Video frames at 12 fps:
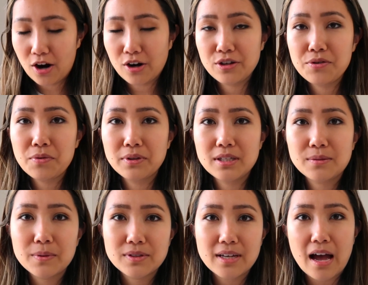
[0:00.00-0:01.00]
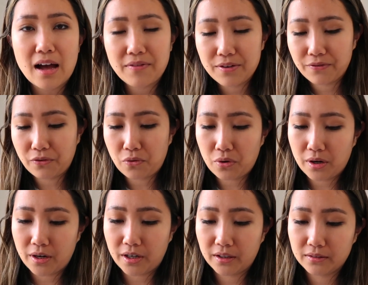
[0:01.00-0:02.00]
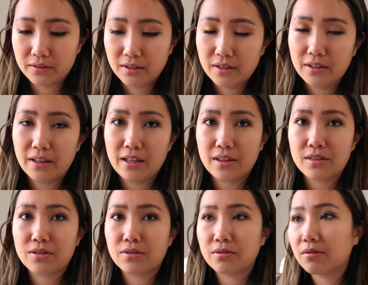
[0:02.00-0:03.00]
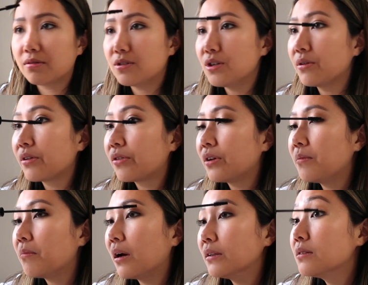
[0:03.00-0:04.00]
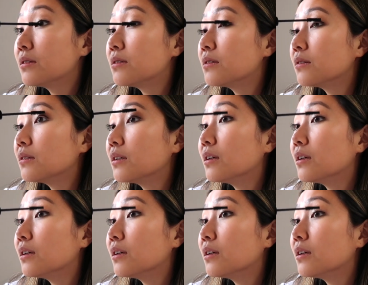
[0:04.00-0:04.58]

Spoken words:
aren't you only supposed to have it for like 2 or 3 months